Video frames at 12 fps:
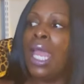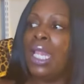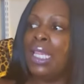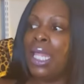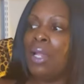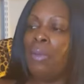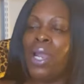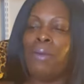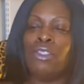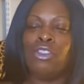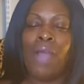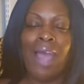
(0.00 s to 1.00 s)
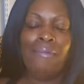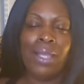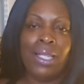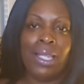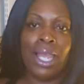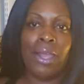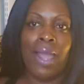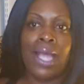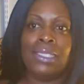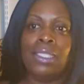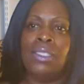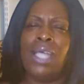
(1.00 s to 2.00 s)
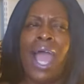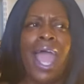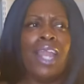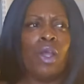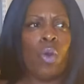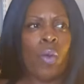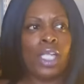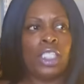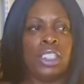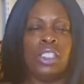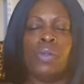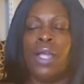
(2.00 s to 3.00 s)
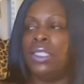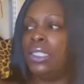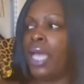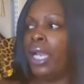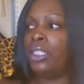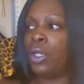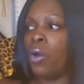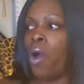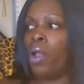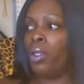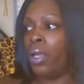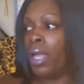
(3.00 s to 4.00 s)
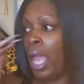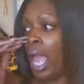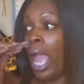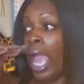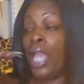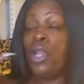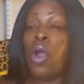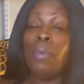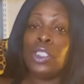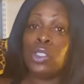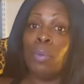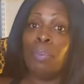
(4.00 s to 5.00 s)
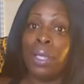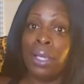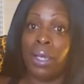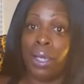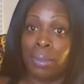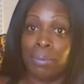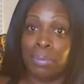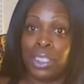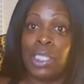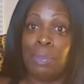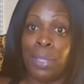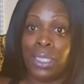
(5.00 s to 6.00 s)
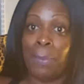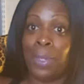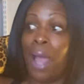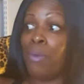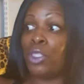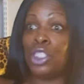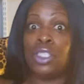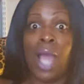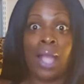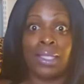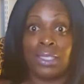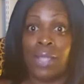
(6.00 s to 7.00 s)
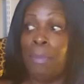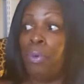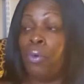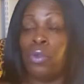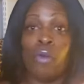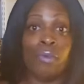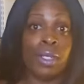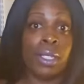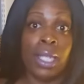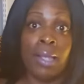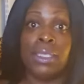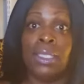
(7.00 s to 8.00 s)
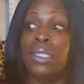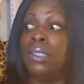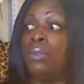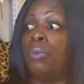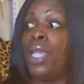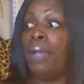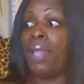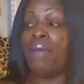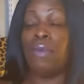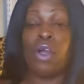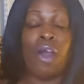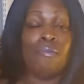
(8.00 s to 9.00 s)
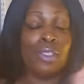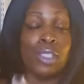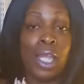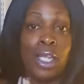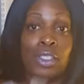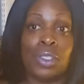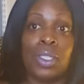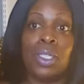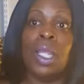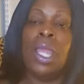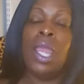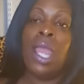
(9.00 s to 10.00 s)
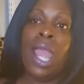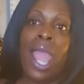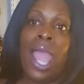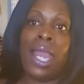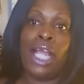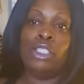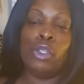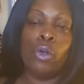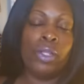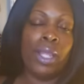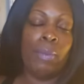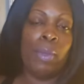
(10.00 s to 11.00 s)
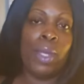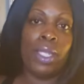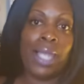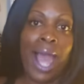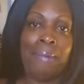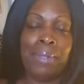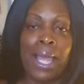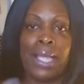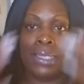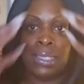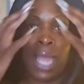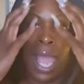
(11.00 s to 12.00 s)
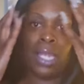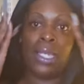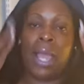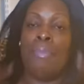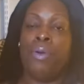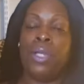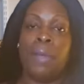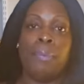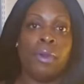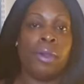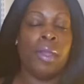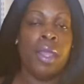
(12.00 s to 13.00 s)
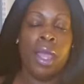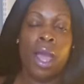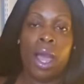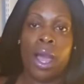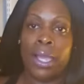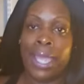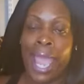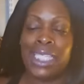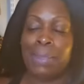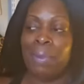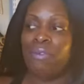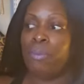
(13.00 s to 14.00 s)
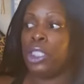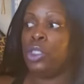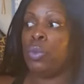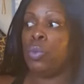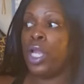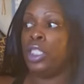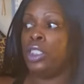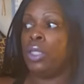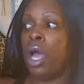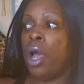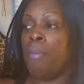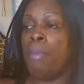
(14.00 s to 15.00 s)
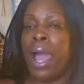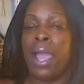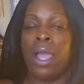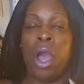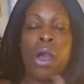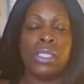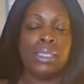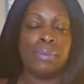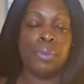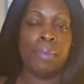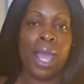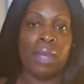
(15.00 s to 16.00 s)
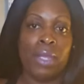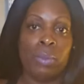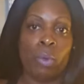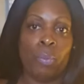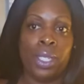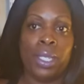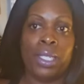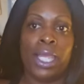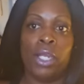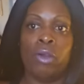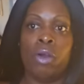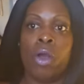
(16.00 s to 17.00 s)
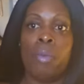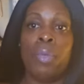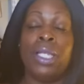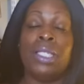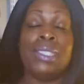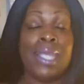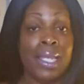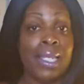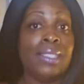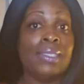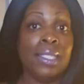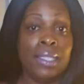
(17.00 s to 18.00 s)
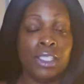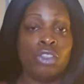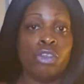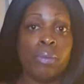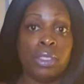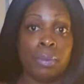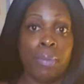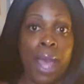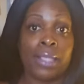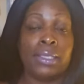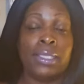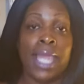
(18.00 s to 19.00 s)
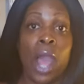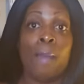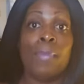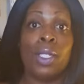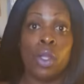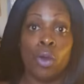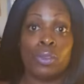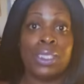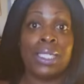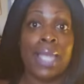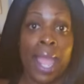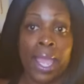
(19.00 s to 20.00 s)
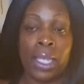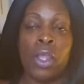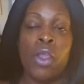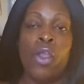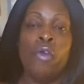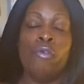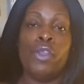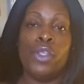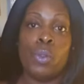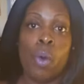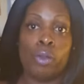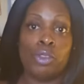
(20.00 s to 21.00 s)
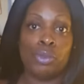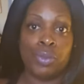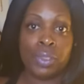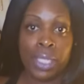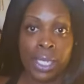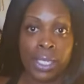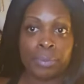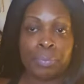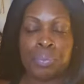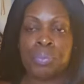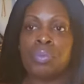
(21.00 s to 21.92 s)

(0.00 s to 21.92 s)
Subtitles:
And then when I was driving there, I said, I had a question. So I decided to call her. And normally she don't pick up, but she picked up and I was shocked. So I pulled over, honey. I said, listen, we have to have a conversation. And I told her that we went live last night and I put up her Cashapp information, which my awesome moderator will be in later on. But it is in the description box down below tonight for you all to see.